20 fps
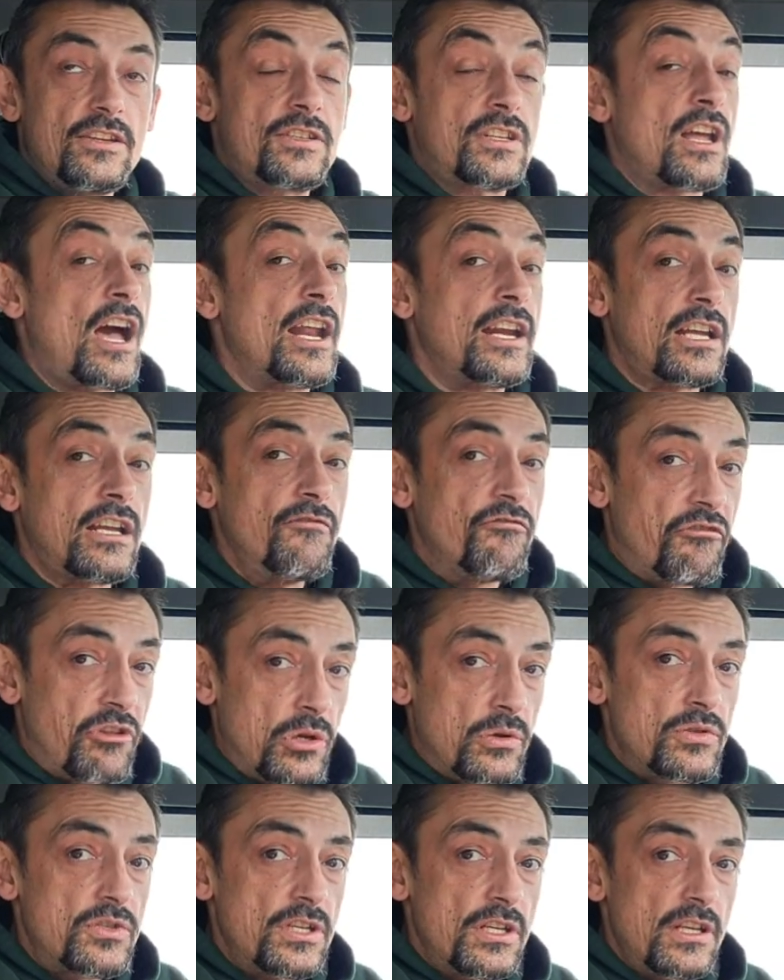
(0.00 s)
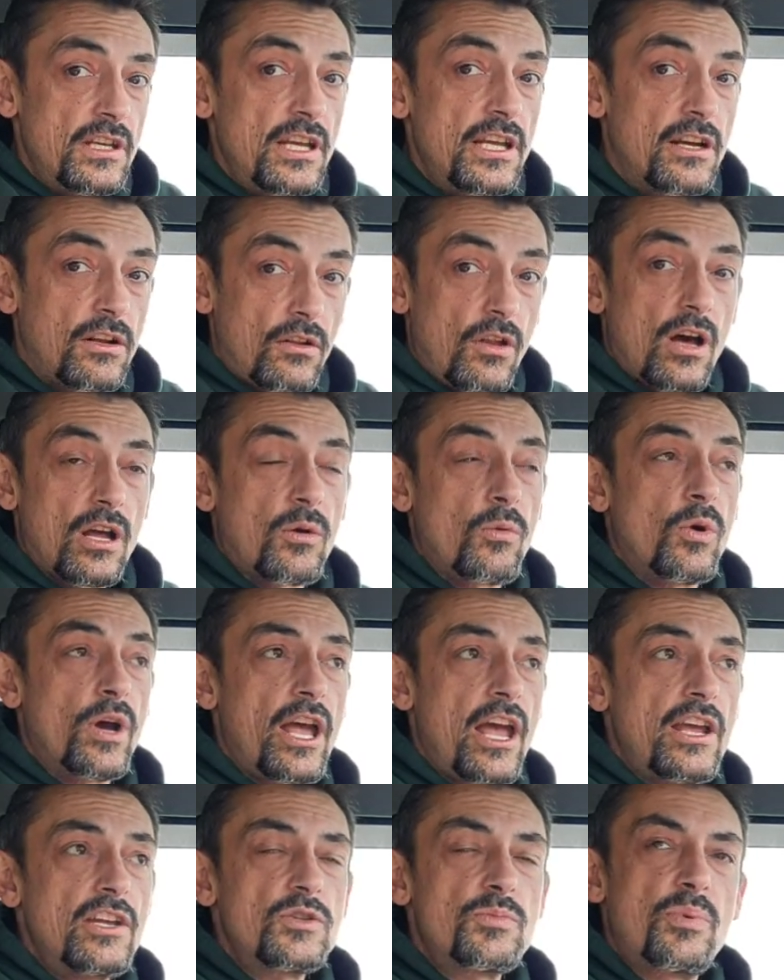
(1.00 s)
kind of confusing in a lot of
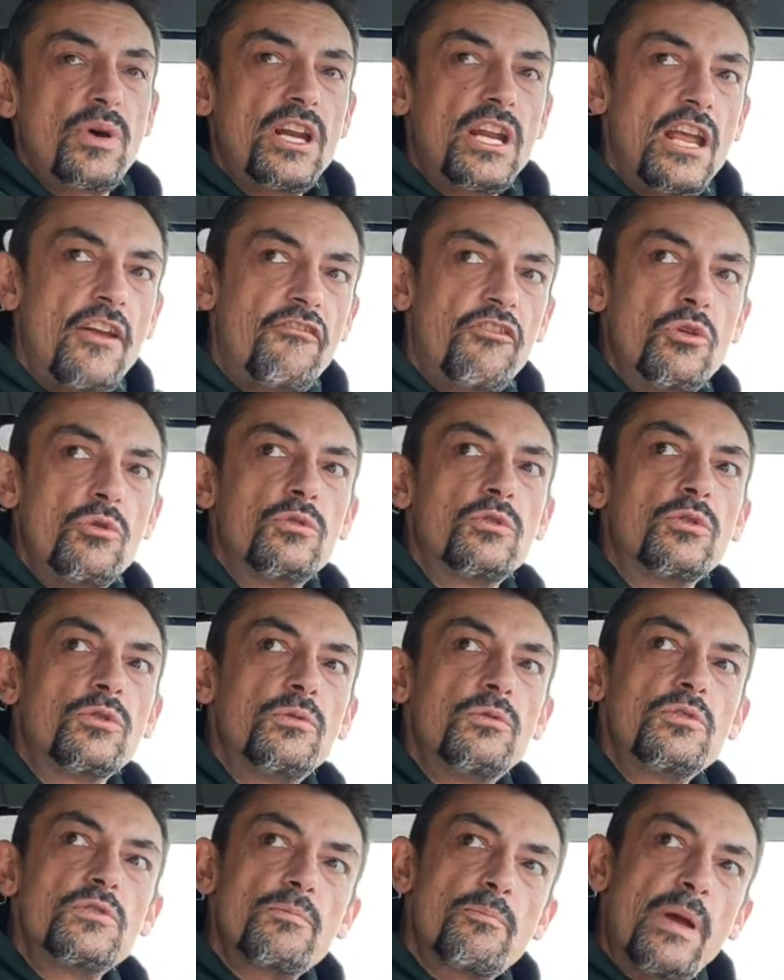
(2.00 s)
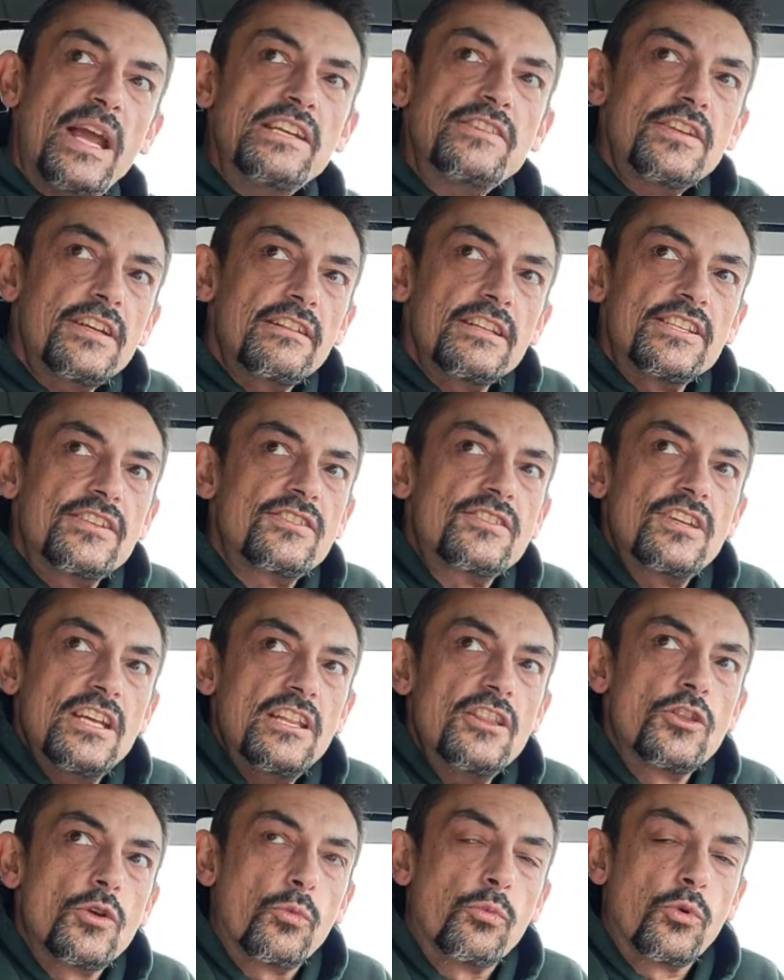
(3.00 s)
ways, but if you basically
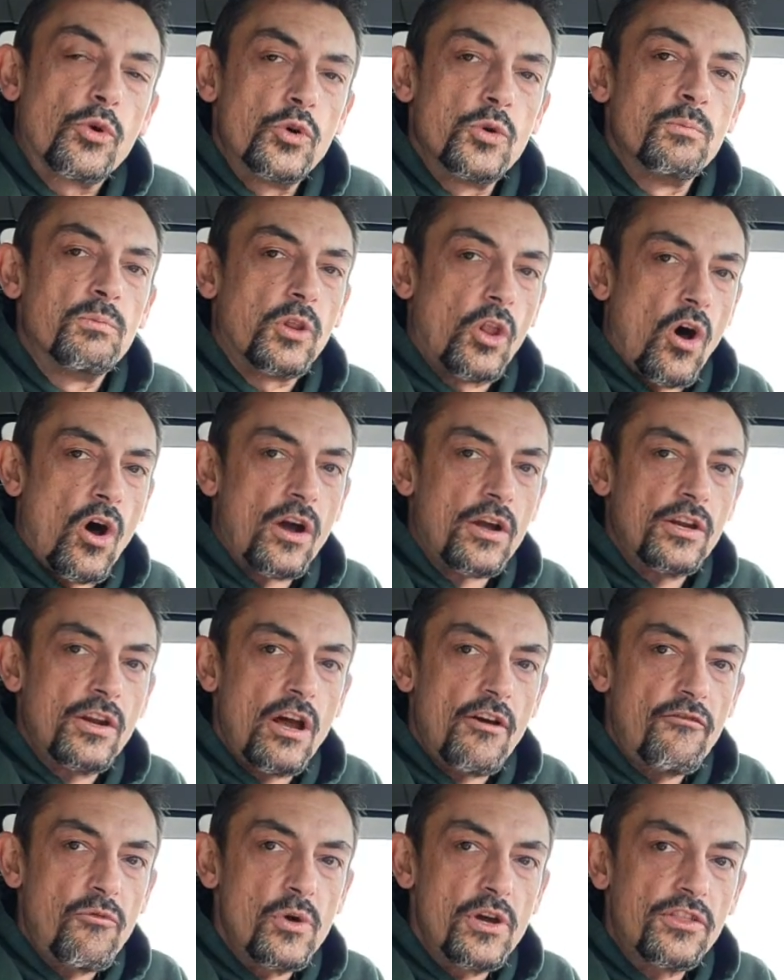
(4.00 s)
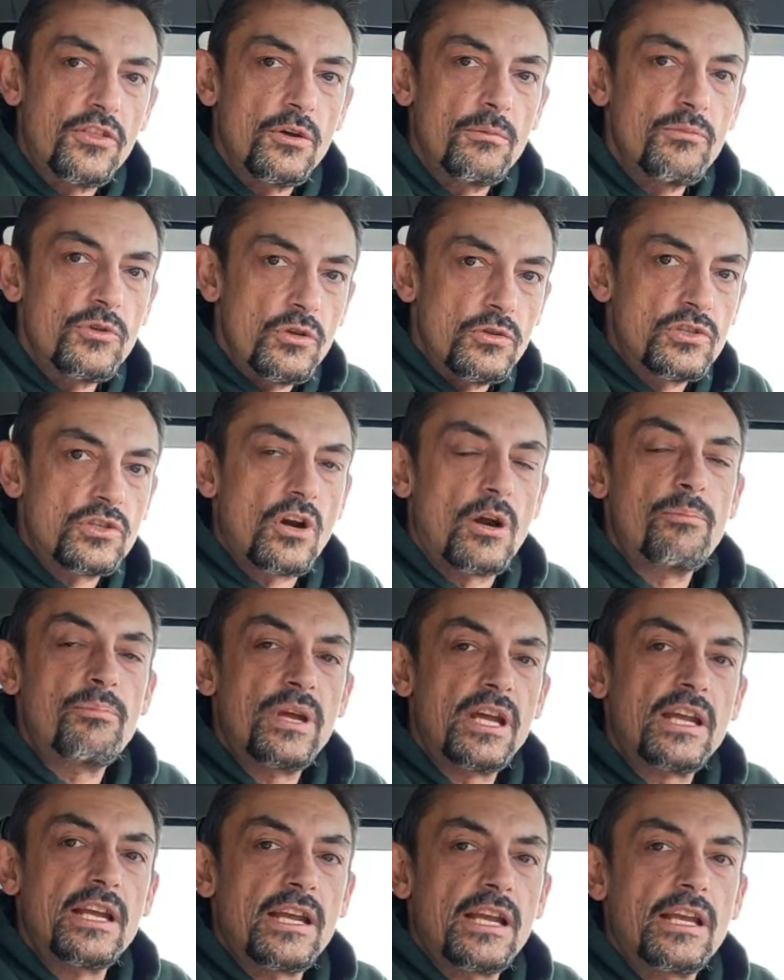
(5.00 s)
sit in the room long enough with them, you start
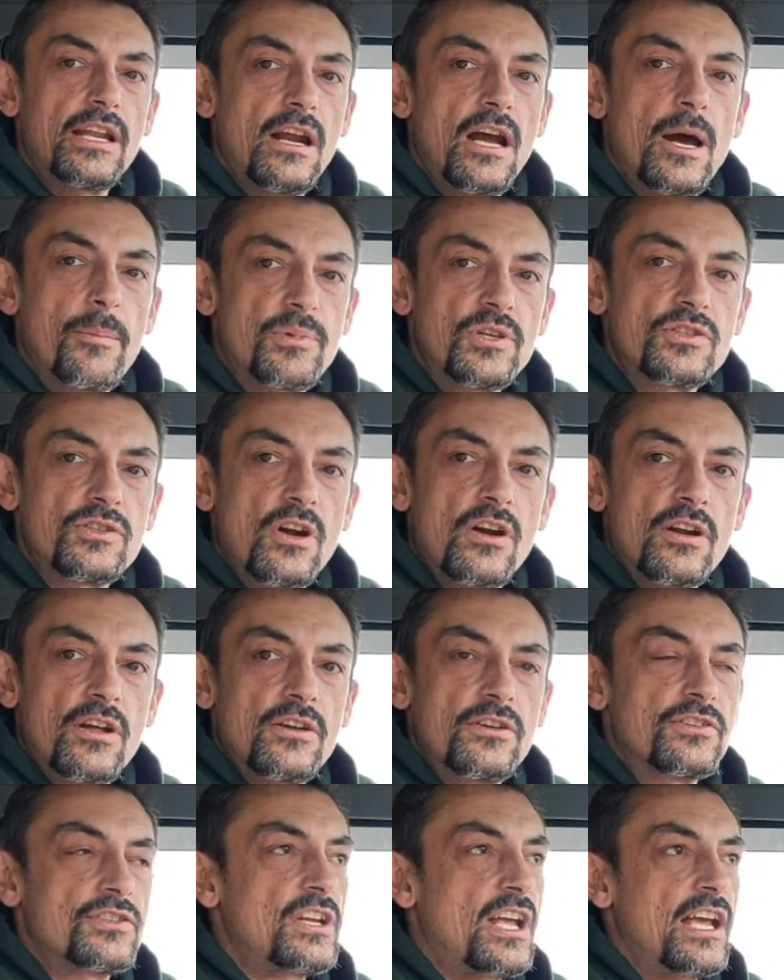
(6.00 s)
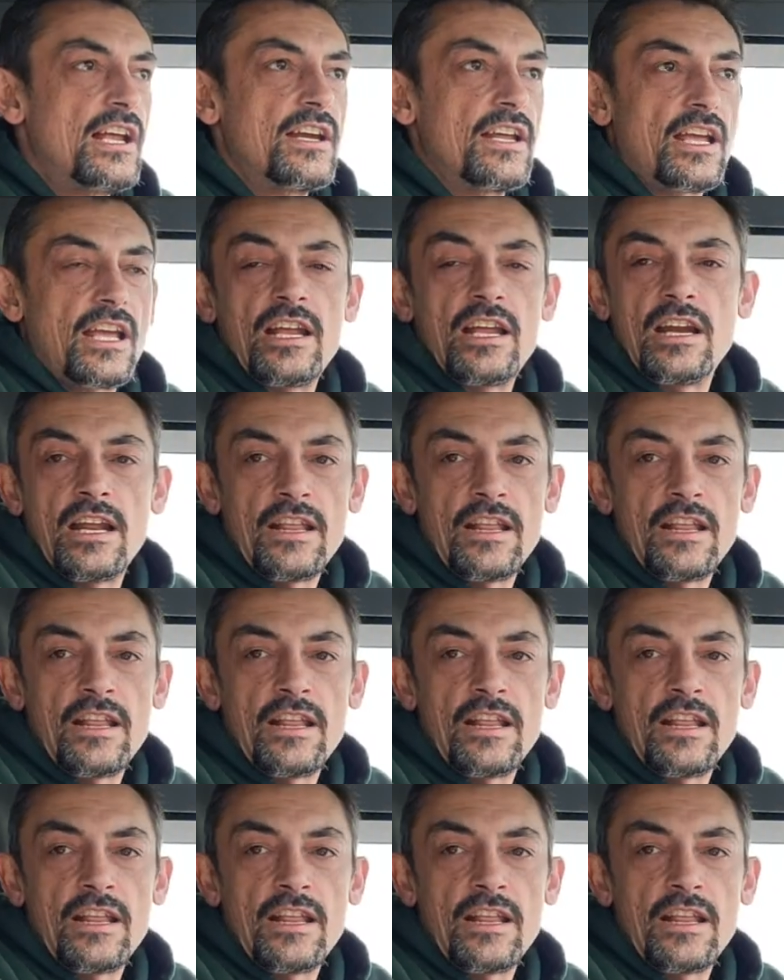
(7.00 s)
picking it up, you start understanding it.